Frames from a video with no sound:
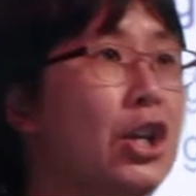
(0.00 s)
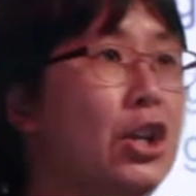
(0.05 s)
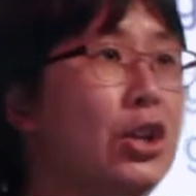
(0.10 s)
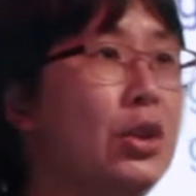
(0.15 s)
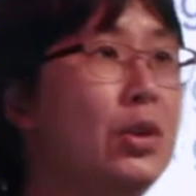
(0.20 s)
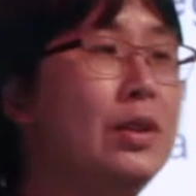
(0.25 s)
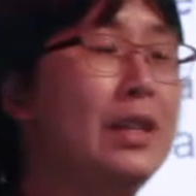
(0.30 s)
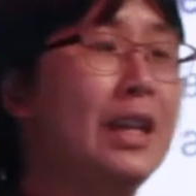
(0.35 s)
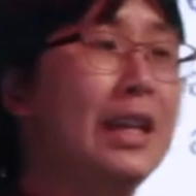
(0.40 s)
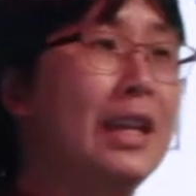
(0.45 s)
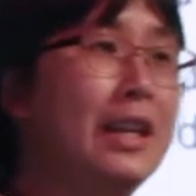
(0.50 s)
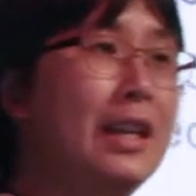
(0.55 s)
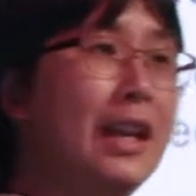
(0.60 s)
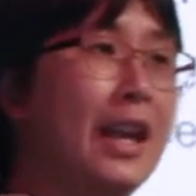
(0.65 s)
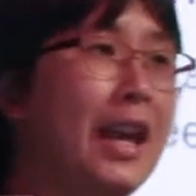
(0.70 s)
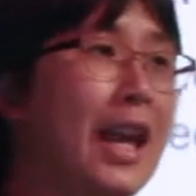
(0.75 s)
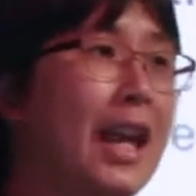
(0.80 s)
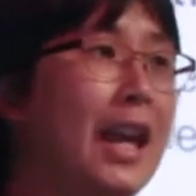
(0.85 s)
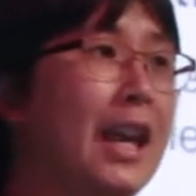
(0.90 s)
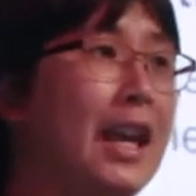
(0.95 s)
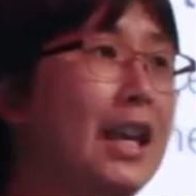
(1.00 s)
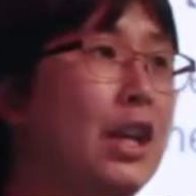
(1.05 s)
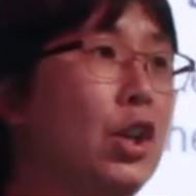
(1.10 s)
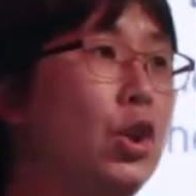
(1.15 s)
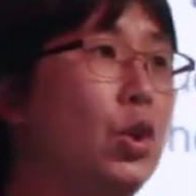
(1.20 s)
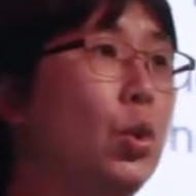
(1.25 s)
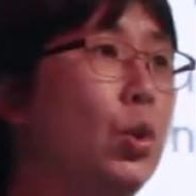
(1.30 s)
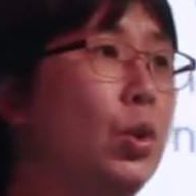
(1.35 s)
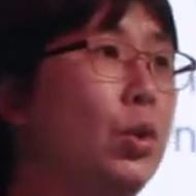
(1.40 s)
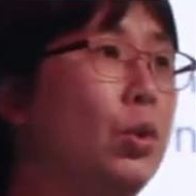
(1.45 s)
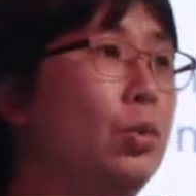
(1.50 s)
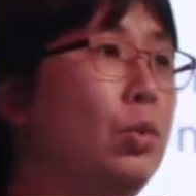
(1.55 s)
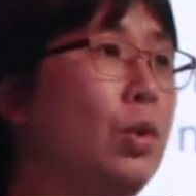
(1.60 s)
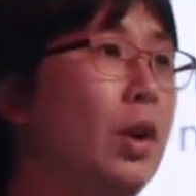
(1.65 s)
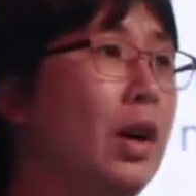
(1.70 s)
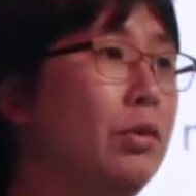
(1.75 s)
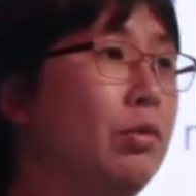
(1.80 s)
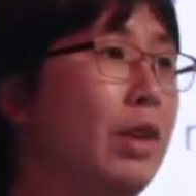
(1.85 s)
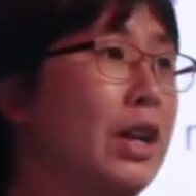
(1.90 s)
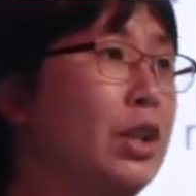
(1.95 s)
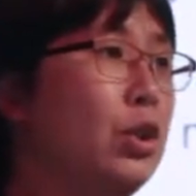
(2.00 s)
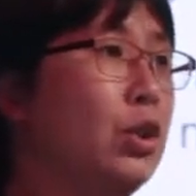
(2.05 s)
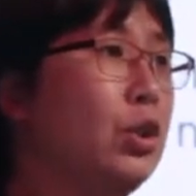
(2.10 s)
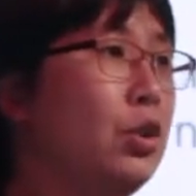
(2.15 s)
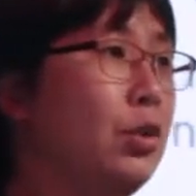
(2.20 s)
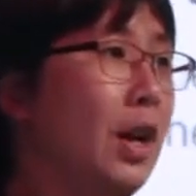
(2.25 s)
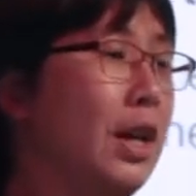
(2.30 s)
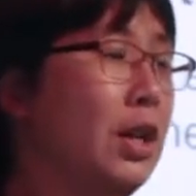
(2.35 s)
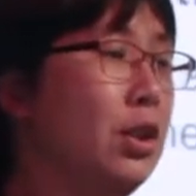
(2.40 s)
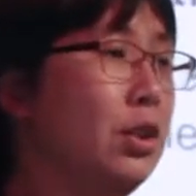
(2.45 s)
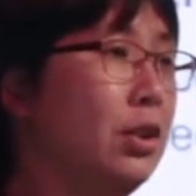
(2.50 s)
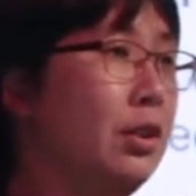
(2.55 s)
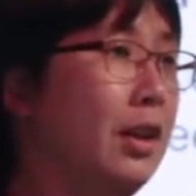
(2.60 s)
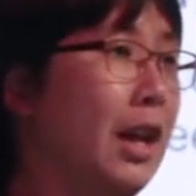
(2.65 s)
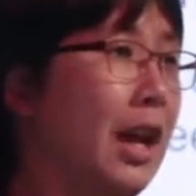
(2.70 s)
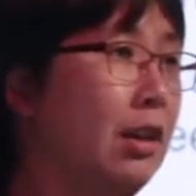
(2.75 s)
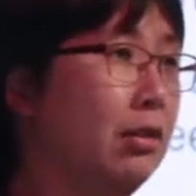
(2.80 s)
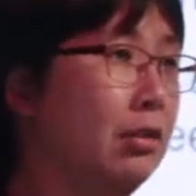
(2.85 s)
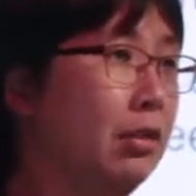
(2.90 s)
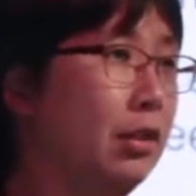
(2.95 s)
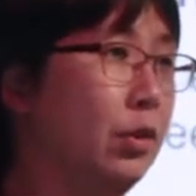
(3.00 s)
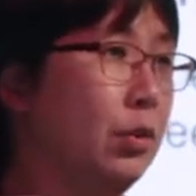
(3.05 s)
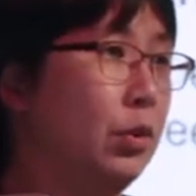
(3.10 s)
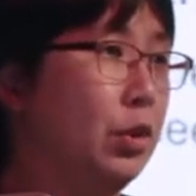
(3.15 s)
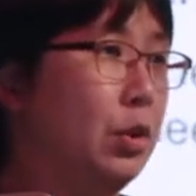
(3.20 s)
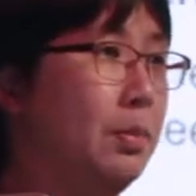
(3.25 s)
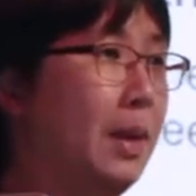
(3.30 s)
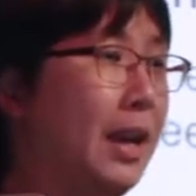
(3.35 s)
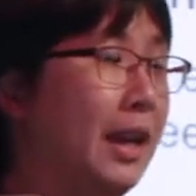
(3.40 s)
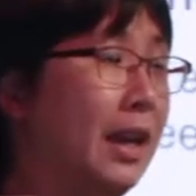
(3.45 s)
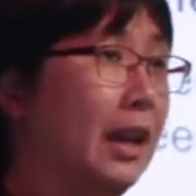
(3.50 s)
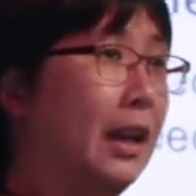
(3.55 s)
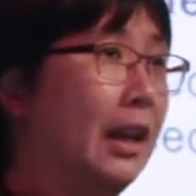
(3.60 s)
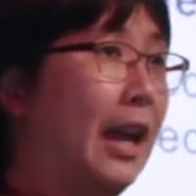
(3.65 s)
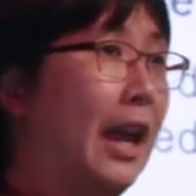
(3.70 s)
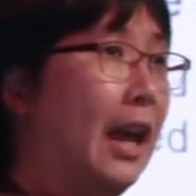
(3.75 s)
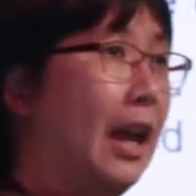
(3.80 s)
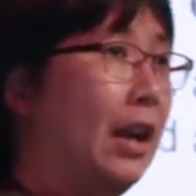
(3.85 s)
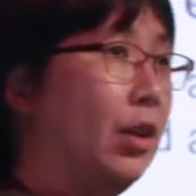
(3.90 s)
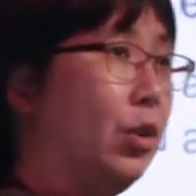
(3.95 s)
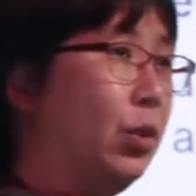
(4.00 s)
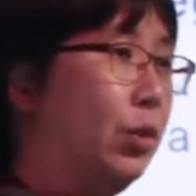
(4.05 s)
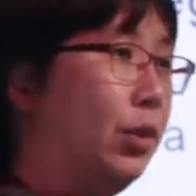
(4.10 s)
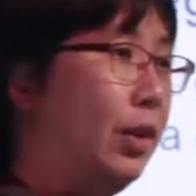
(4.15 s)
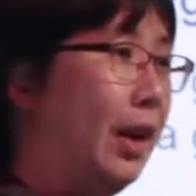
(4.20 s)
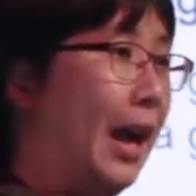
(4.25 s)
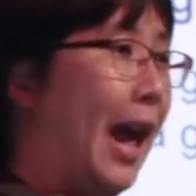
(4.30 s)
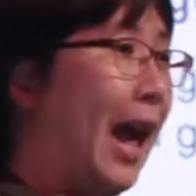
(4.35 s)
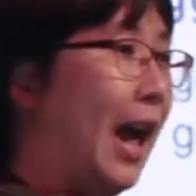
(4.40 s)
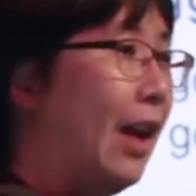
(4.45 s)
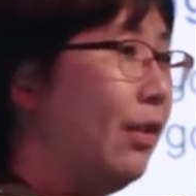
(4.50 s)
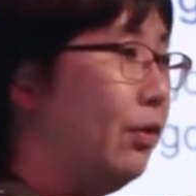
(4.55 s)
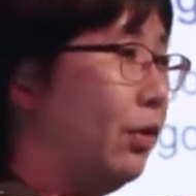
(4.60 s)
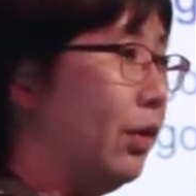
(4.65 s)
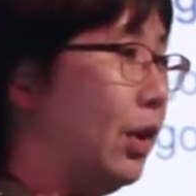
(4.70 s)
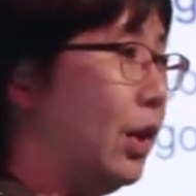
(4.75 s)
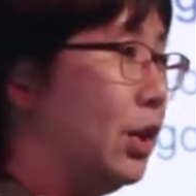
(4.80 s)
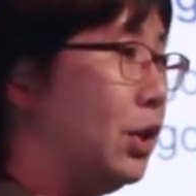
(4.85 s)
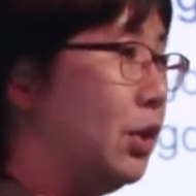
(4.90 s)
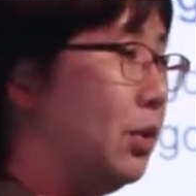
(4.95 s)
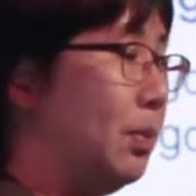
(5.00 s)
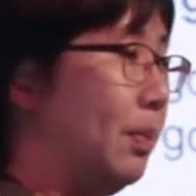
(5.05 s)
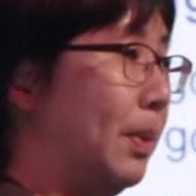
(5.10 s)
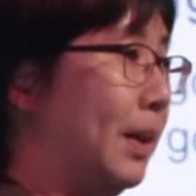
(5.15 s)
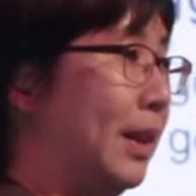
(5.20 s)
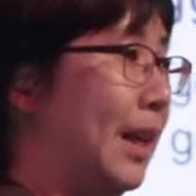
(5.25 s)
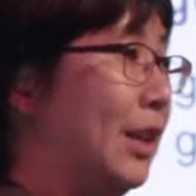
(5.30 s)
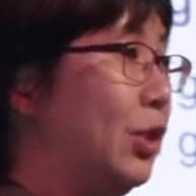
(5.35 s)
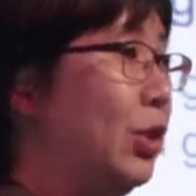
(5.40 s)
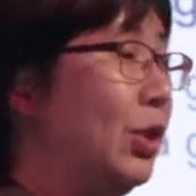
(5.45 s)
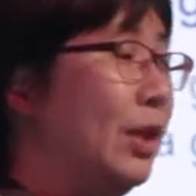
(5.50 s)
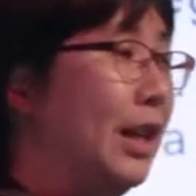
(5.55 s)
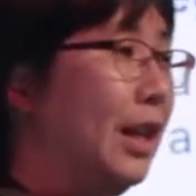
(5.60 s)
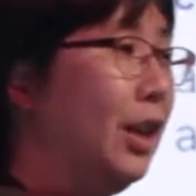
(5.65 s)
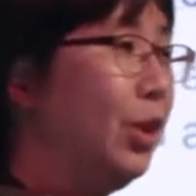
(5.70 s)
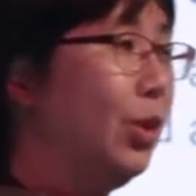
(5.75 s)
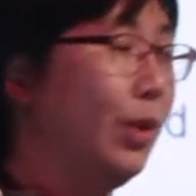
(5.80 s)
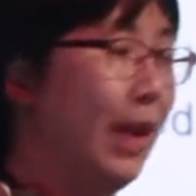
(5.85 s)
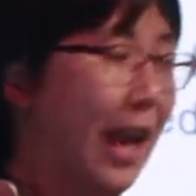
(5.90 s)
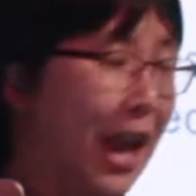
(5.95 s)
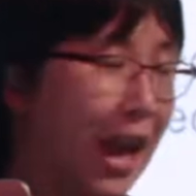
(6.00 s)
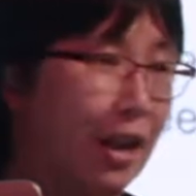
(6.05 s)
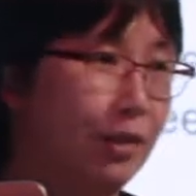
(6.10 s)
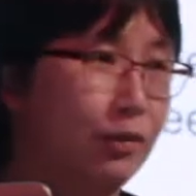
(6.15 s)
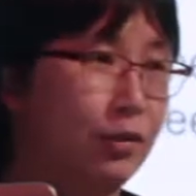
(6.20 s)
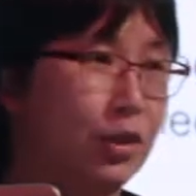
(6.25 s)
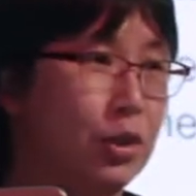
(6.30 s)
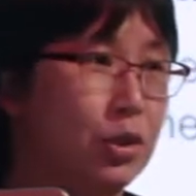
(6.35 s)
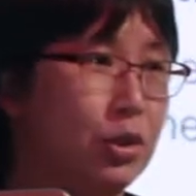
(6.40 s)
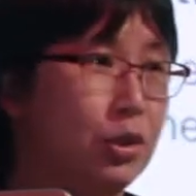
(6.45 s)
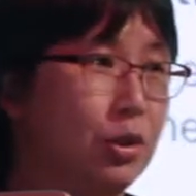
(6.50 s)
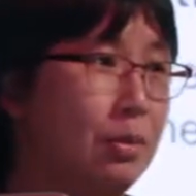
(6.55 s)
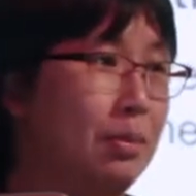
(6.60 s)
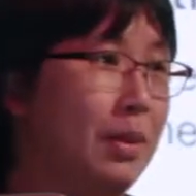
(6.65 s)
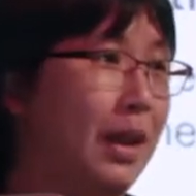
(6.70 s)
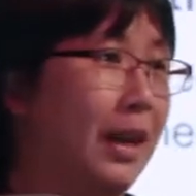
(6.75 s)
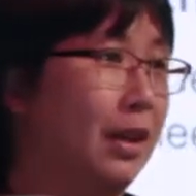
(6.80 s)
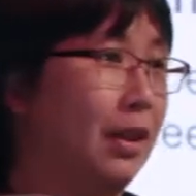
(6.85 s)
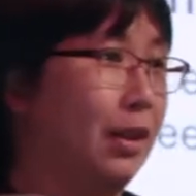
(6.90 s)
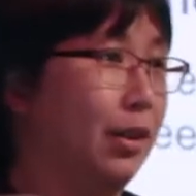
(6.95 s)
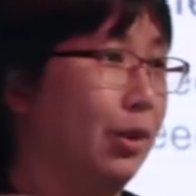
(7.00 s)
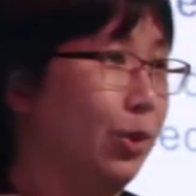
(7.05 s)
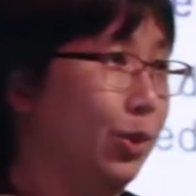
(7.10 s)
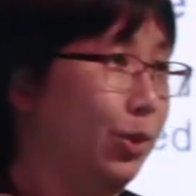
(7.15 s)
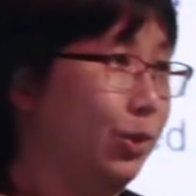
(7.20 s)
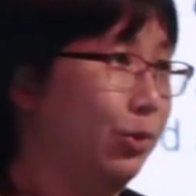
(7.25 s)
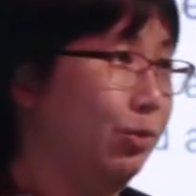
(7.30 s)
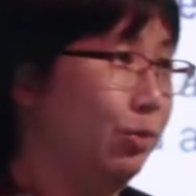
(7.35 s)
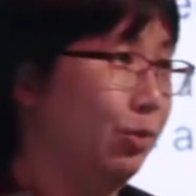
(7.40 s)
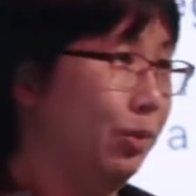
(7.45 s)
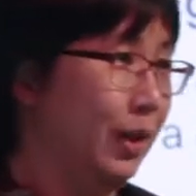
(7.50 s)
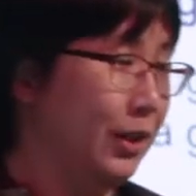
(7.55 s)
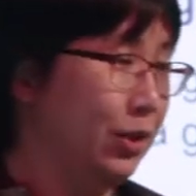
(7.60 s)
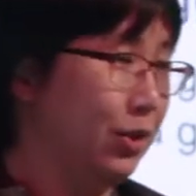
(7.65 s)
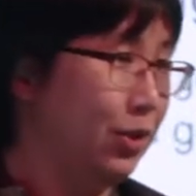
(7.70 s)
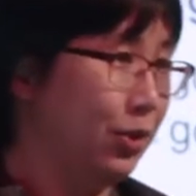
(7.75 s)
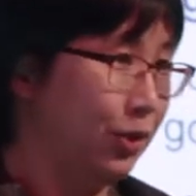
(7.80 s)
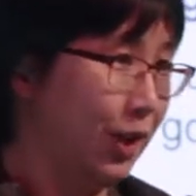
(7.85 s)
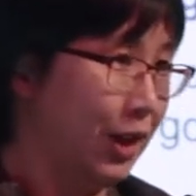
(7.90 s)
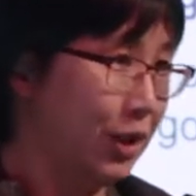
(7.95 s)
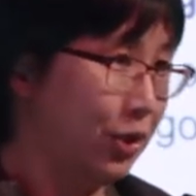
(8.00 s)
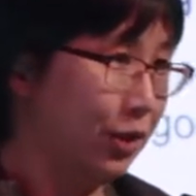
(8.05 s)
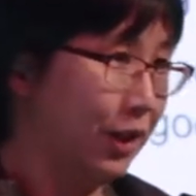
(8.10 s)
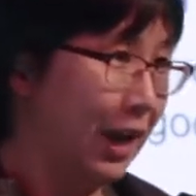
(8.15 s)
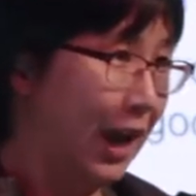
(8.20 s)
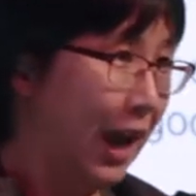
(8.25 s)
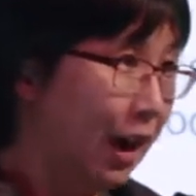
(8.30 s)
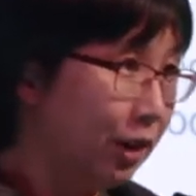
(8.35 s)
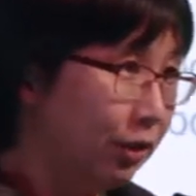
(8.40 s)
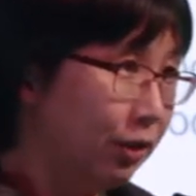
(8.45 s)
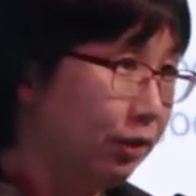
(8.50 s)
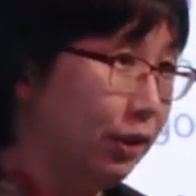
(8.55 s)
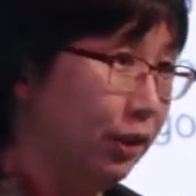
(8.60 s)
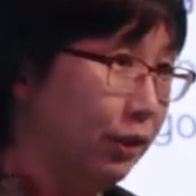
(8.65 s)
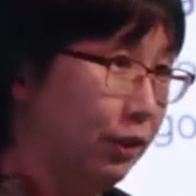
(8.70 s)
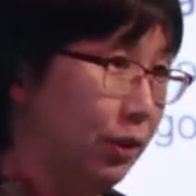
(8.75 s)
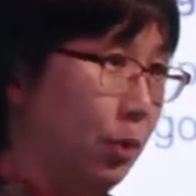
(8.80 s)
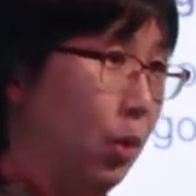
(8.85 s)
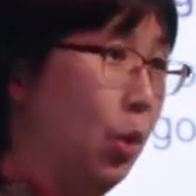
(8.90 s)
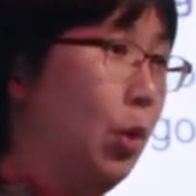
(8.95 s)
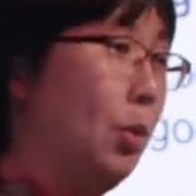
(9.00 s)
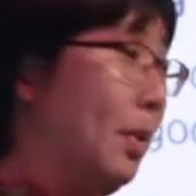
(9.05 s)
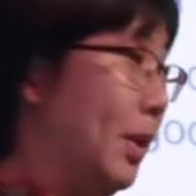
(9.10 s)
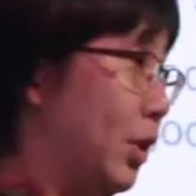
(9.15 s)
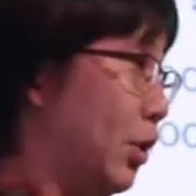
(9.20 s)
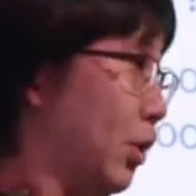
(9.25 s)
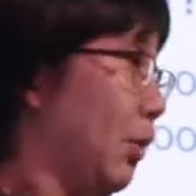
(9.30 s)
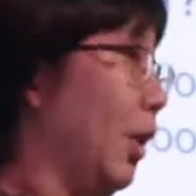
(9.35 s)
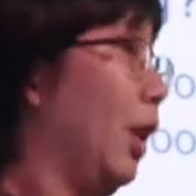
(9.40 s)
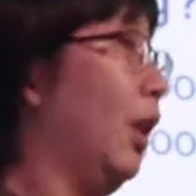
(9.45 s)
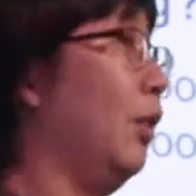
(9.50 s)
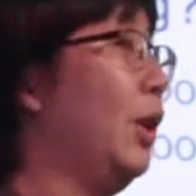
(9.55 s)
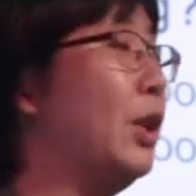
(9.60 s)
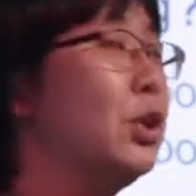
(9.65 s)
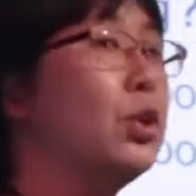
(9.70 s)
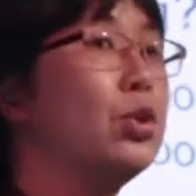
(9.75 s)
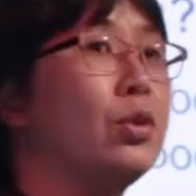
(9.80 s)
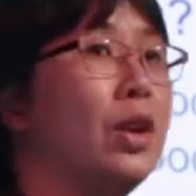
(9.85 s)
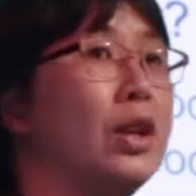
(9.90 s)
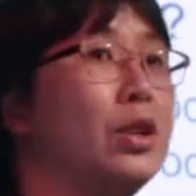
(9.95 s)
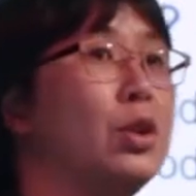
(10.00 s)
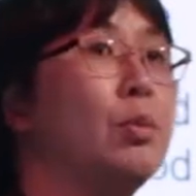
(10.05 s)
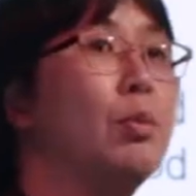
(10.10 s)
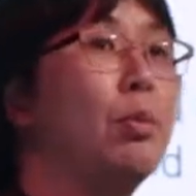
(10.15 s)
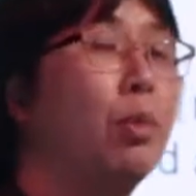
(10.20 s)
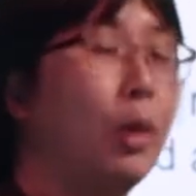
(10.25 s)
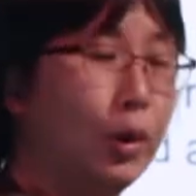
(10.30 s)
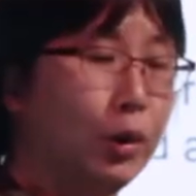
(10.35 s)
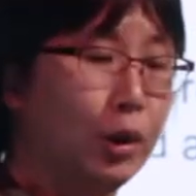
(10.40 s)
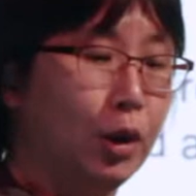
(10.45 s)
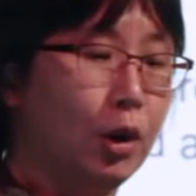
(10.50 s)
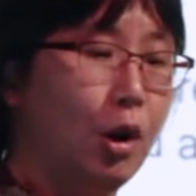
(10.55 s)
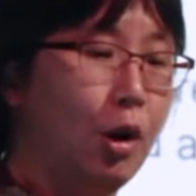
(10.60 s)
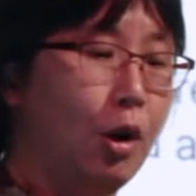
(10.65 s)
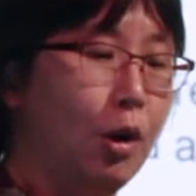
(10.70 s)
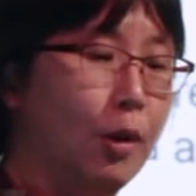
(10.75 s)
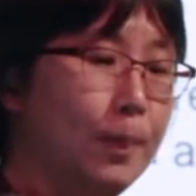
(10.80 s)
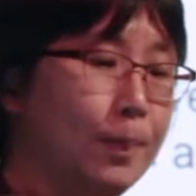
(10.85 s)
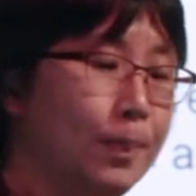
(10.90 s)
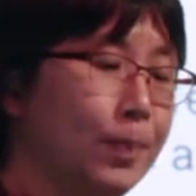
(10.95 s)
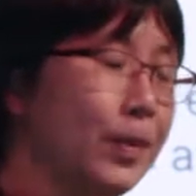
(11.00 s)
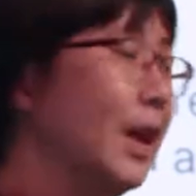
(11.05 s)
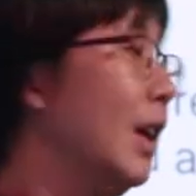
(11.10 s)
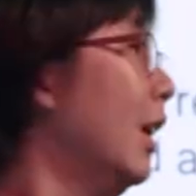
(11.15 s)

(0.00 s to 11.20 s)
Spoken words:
you need a good registration algorithm to make a good average, but then you need a good average to make a good registration algorithm or registration protocol.